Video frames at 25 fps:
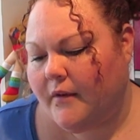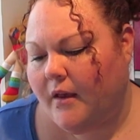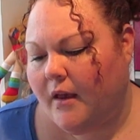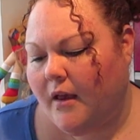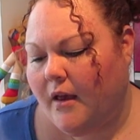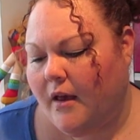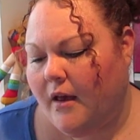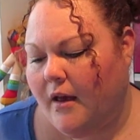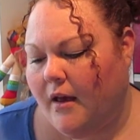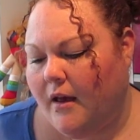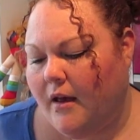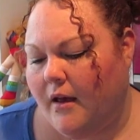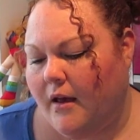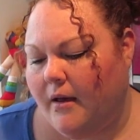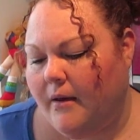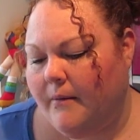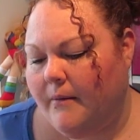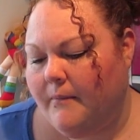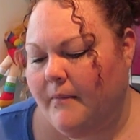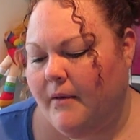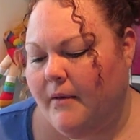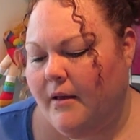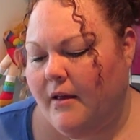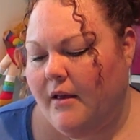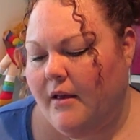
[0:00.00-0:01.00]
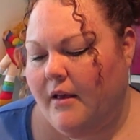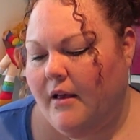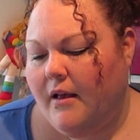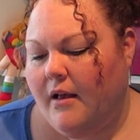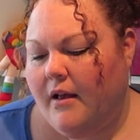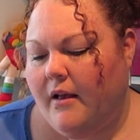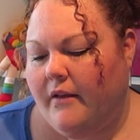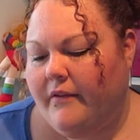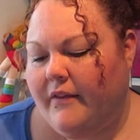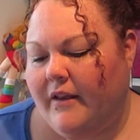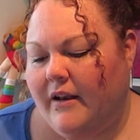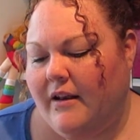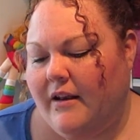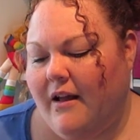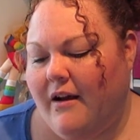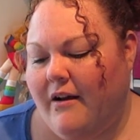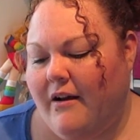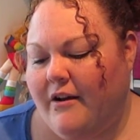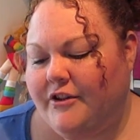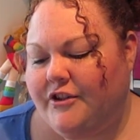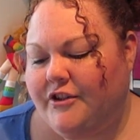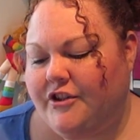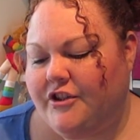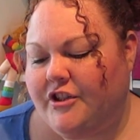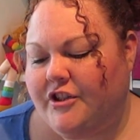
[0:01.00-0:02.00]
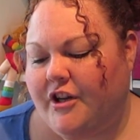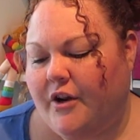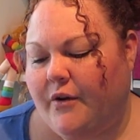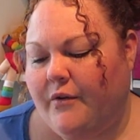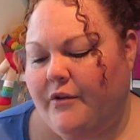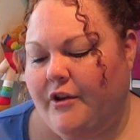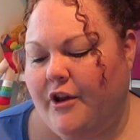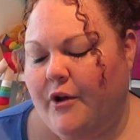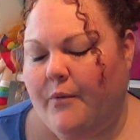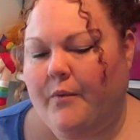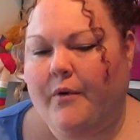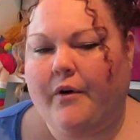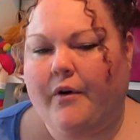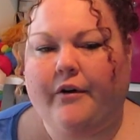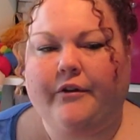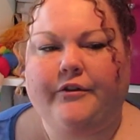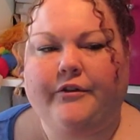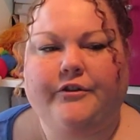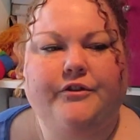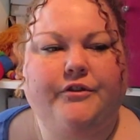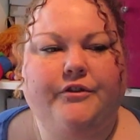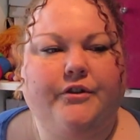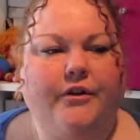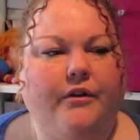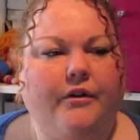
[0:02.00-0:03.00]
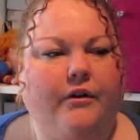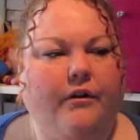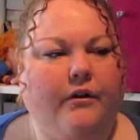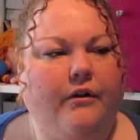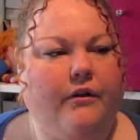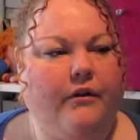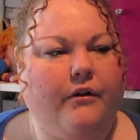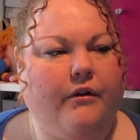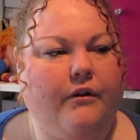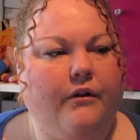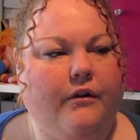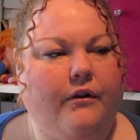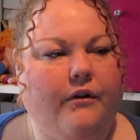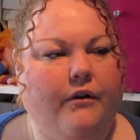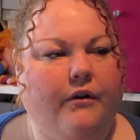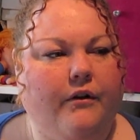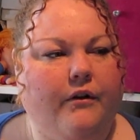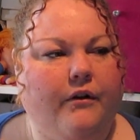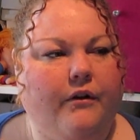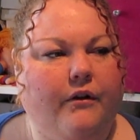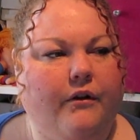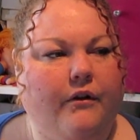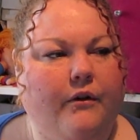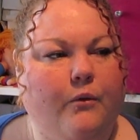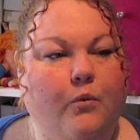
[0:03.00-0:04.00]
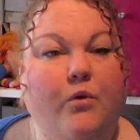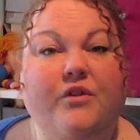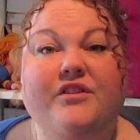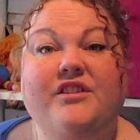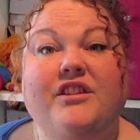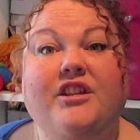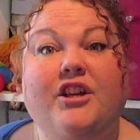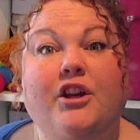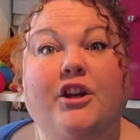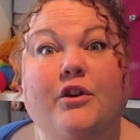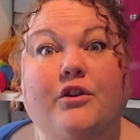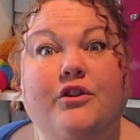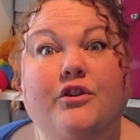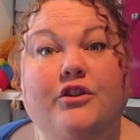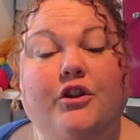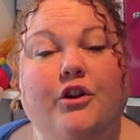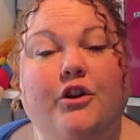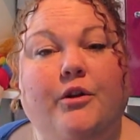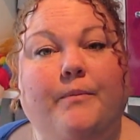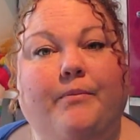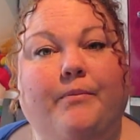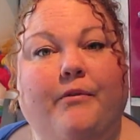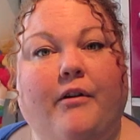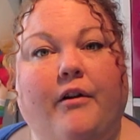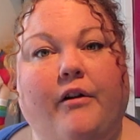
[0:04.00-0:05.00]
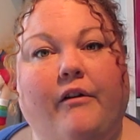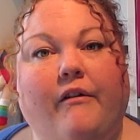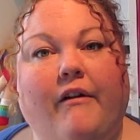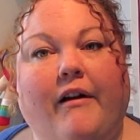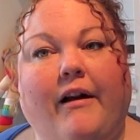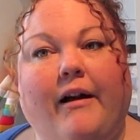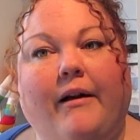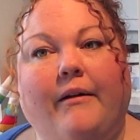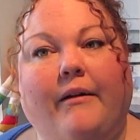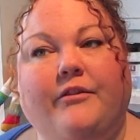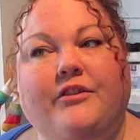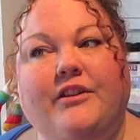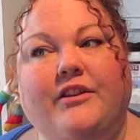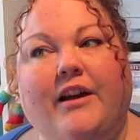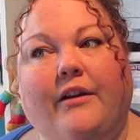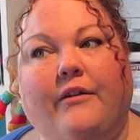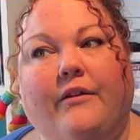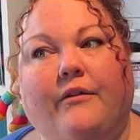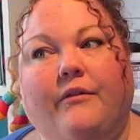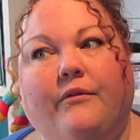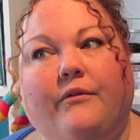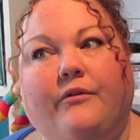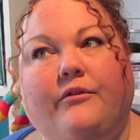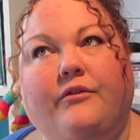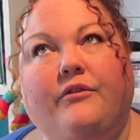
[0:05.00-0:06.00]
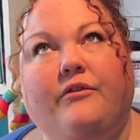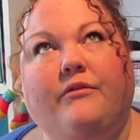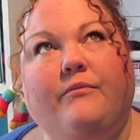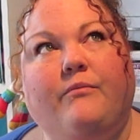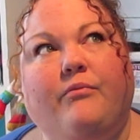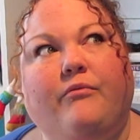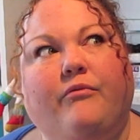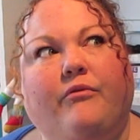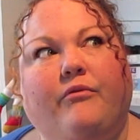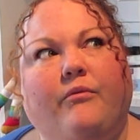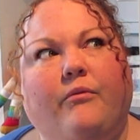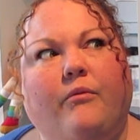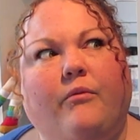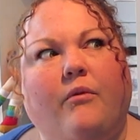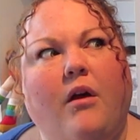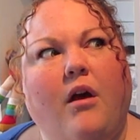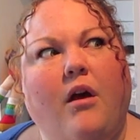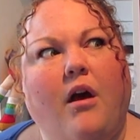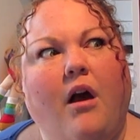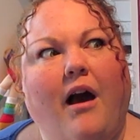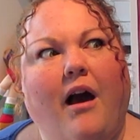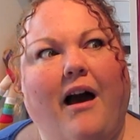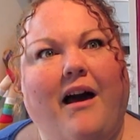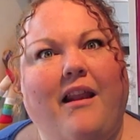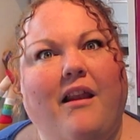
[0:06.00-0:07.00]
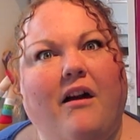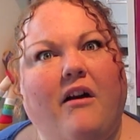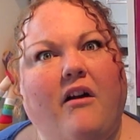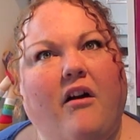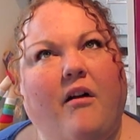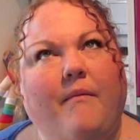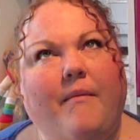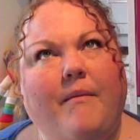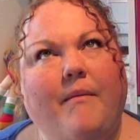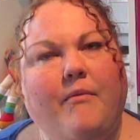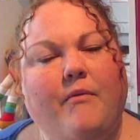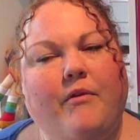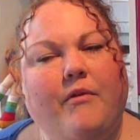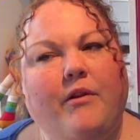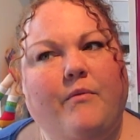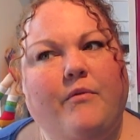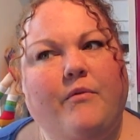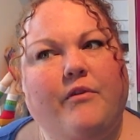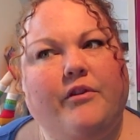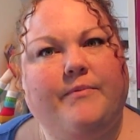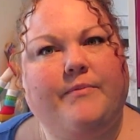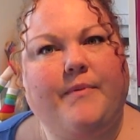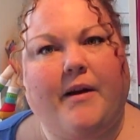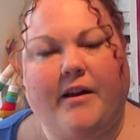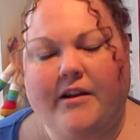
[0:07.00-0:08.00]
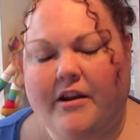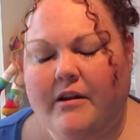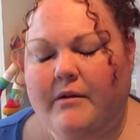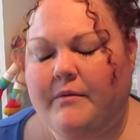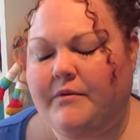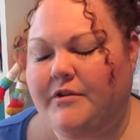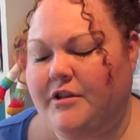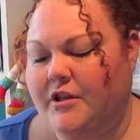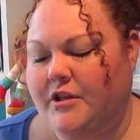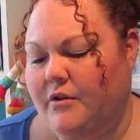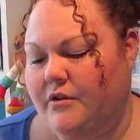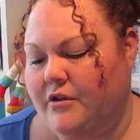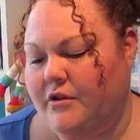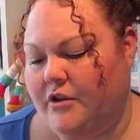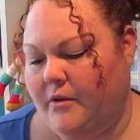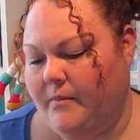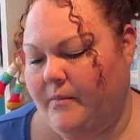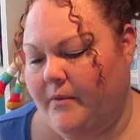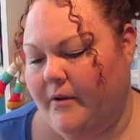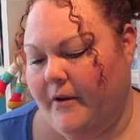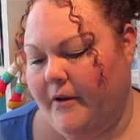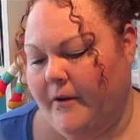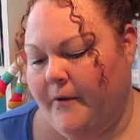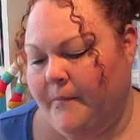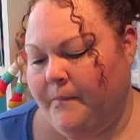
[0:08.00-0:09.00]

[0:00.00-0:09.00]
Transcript: The last show you watched was a YouTube program channel, and I can't remember what it was, but I know it was YouTube.